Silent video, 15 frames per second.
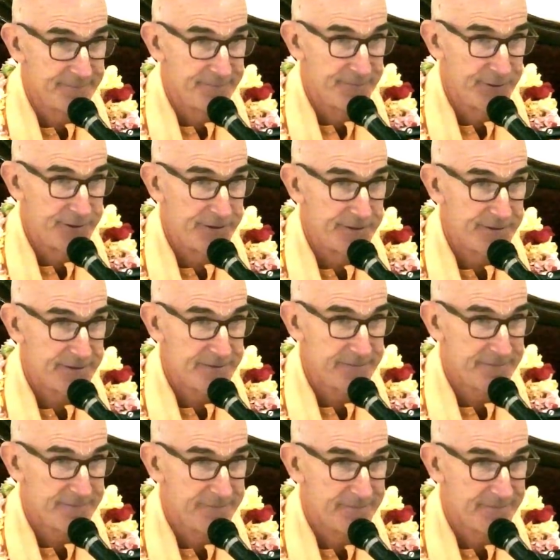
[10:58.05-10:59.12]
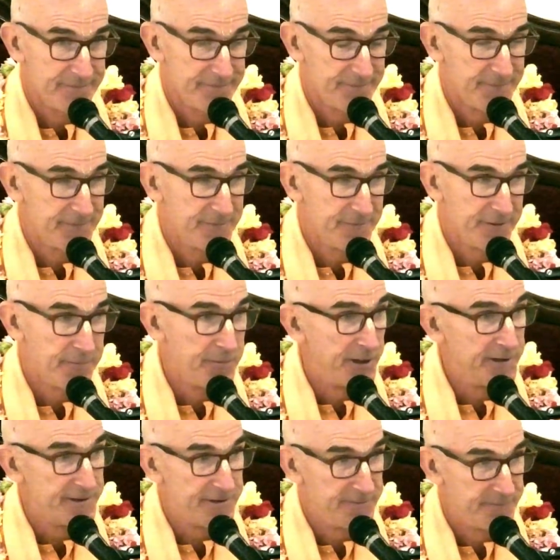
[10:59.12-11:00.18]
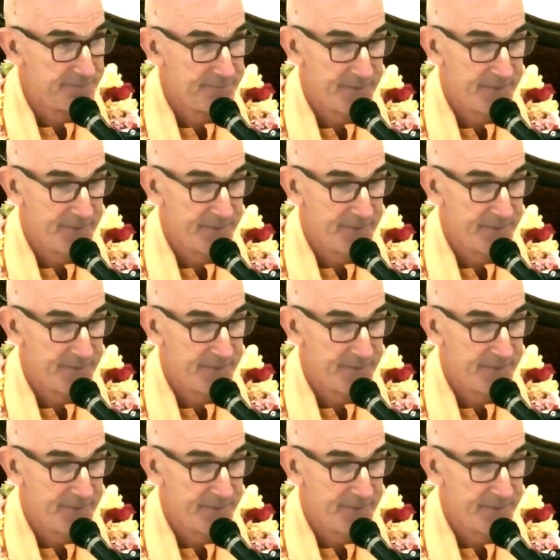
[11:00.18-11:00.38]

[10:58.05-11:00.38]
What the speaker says: which is amazing.